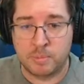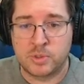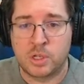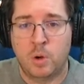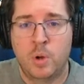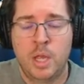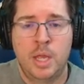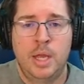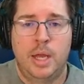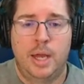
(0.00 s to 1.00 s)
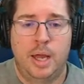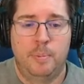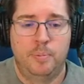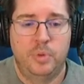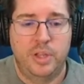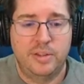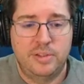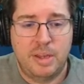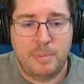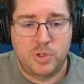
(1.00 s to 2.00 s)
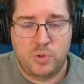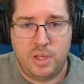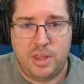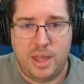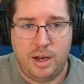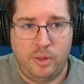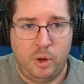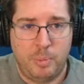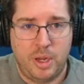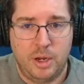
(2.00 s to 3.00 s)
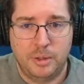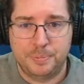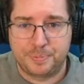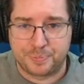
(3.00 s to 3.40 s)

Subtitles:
So let's demonstrate that a little bit here.